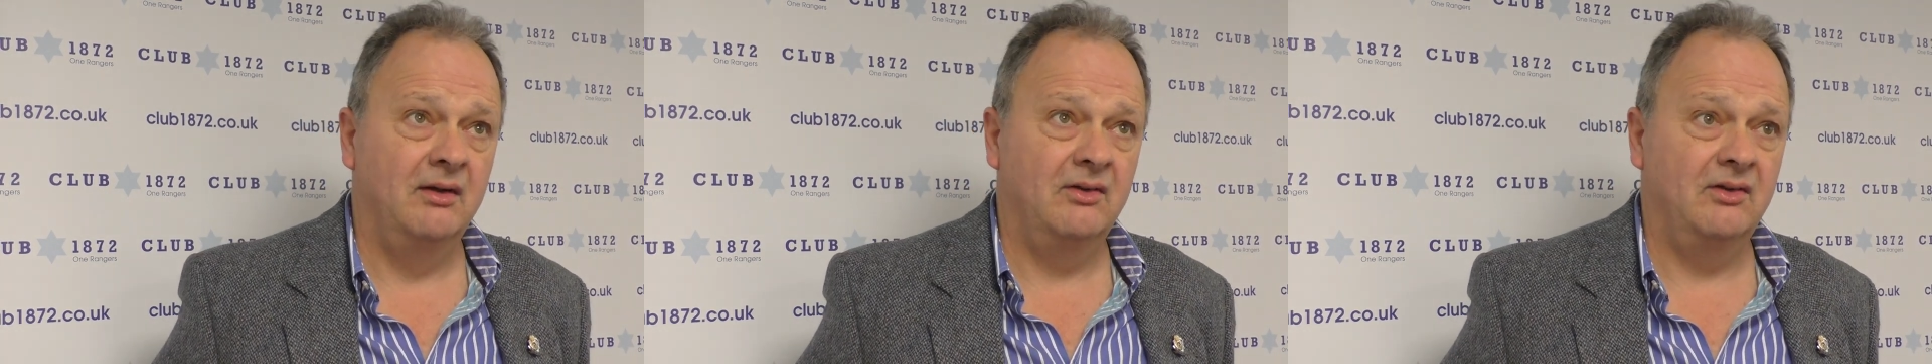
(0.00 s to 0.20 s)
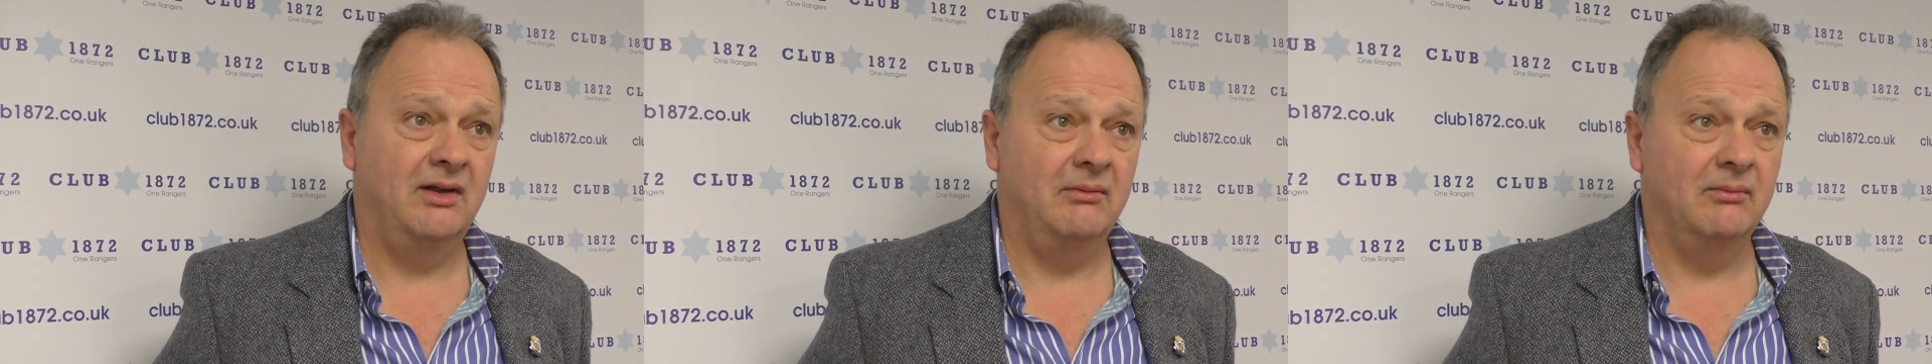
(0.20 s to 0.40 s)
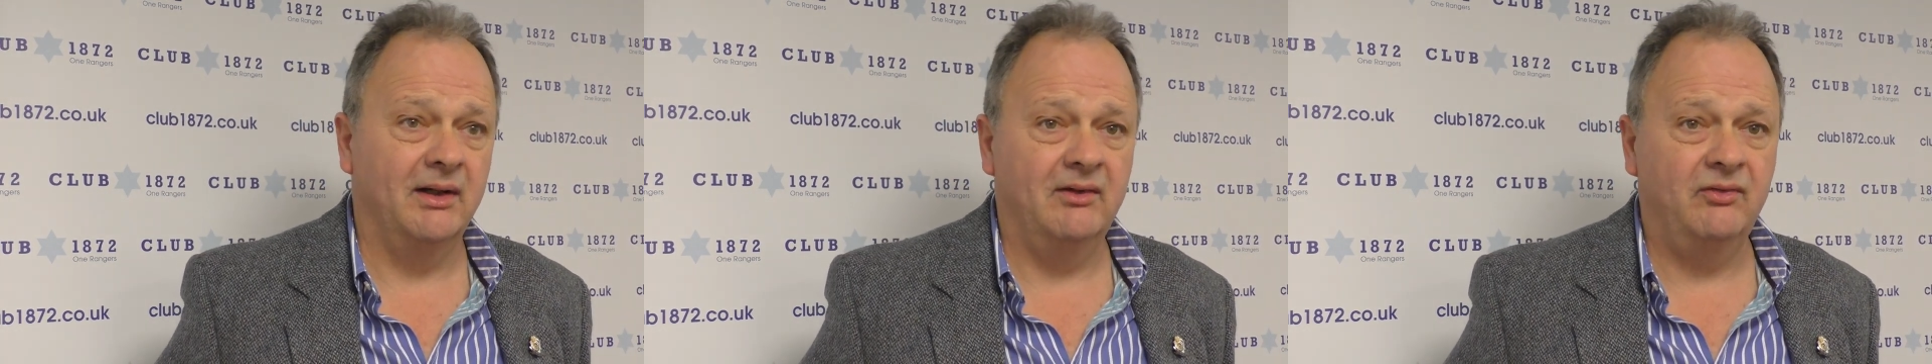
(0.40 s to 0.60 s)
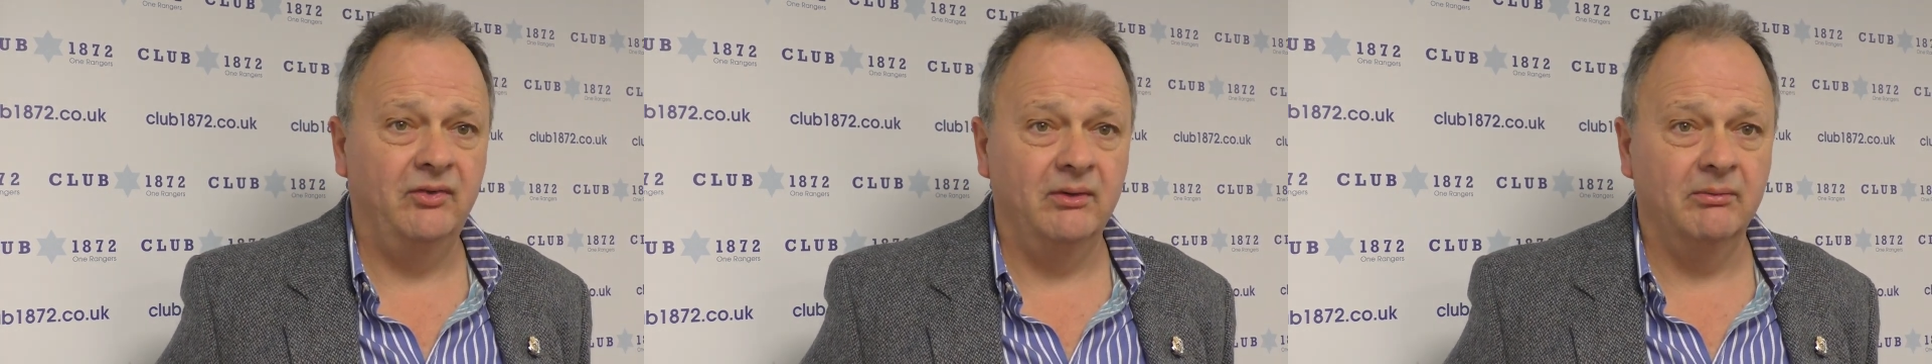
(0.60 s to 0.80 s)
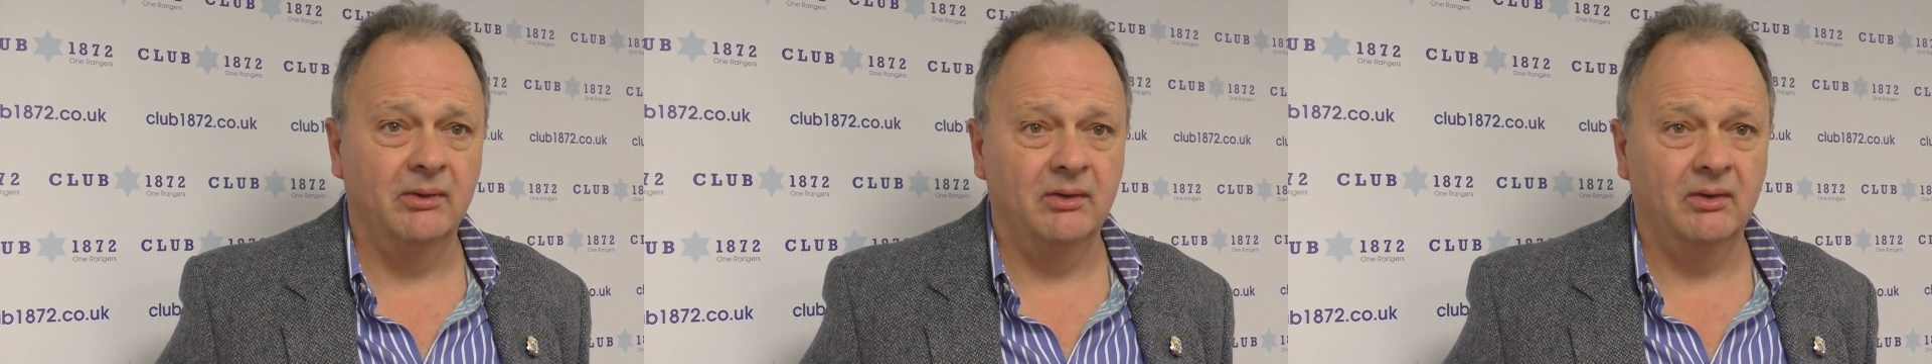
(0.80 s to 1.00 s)
seeing my
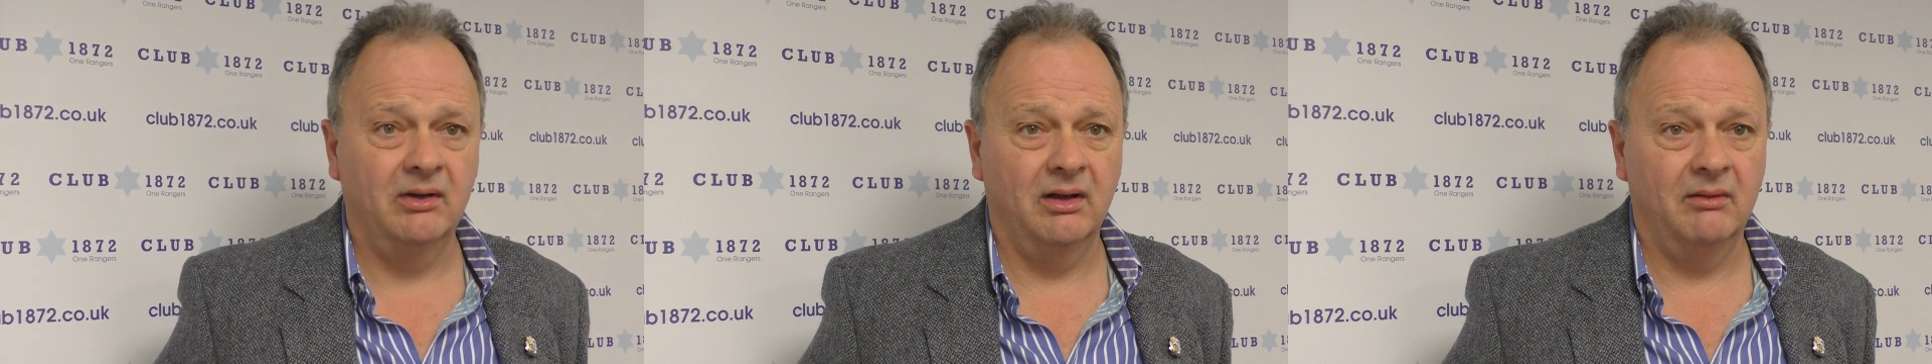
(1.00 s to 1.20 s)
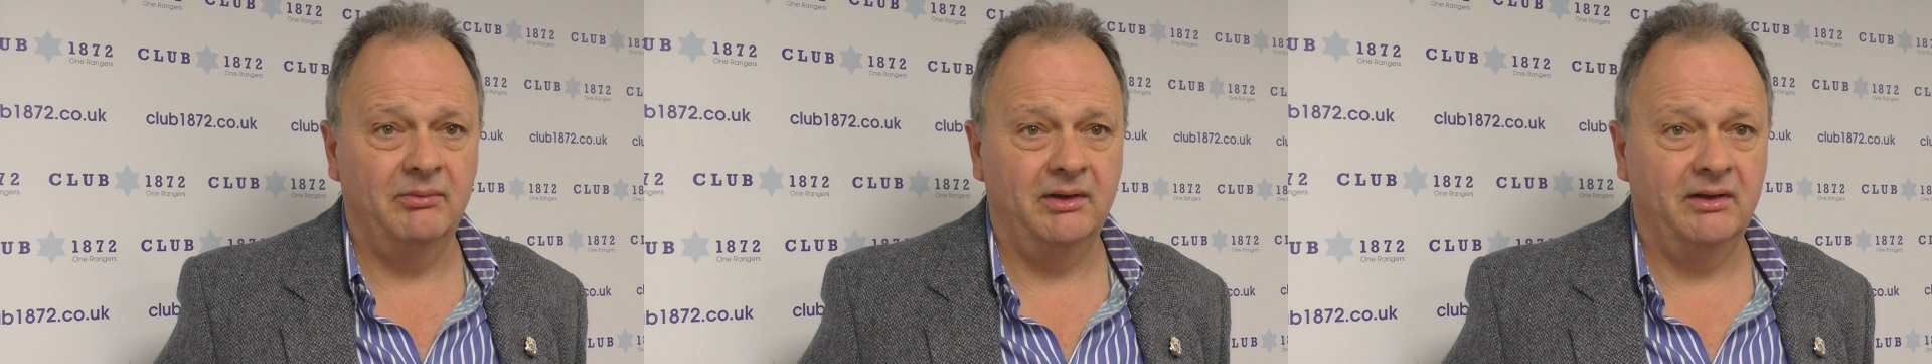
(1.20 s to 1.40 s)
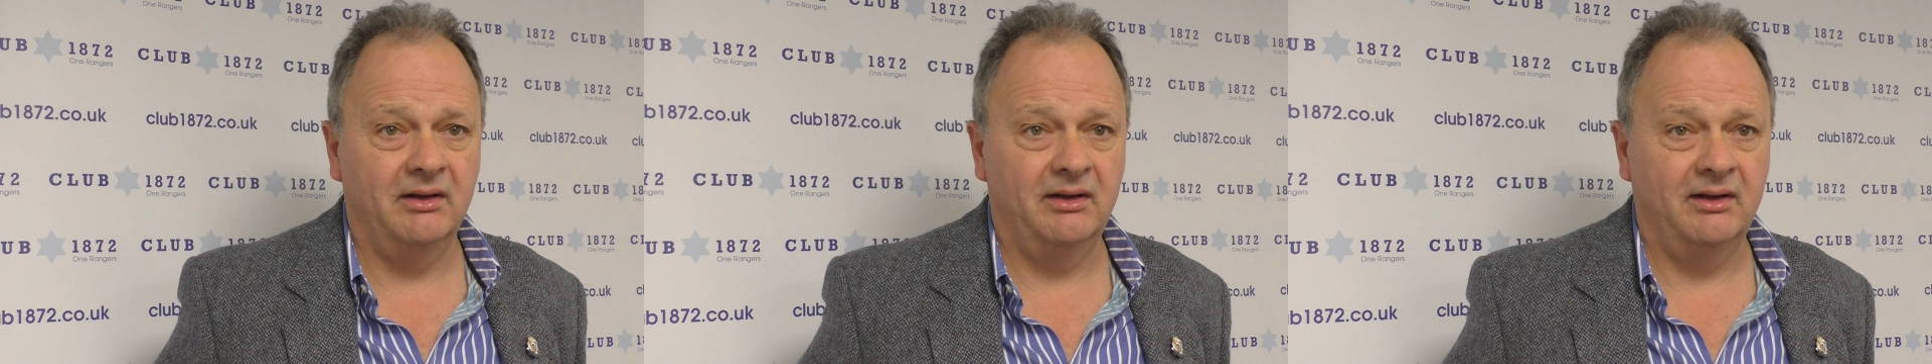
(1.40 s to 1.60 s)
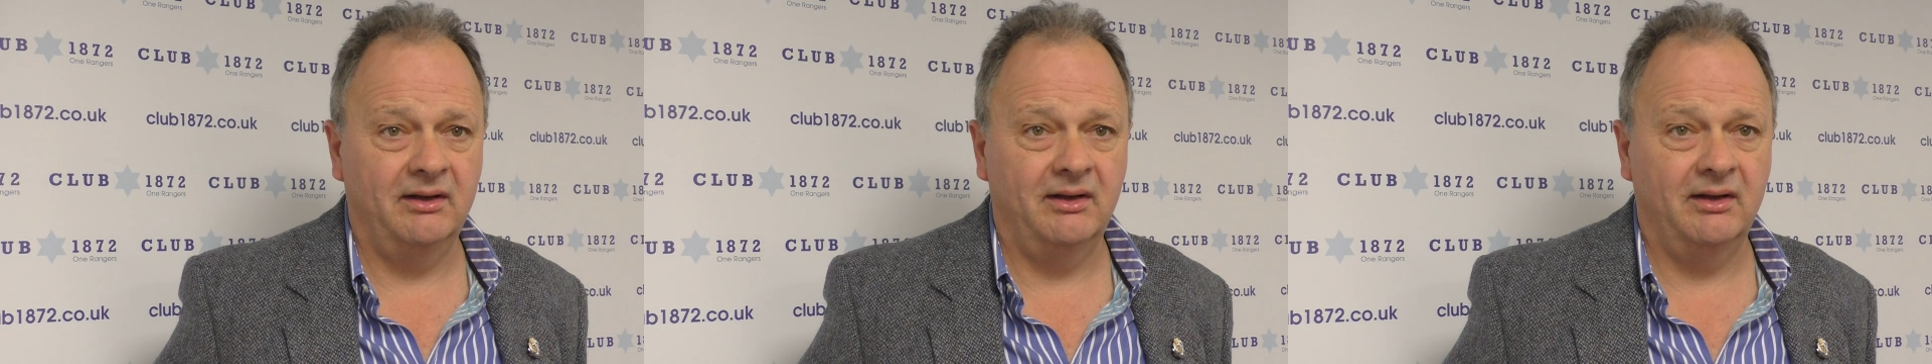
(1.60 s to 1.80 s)
football club returning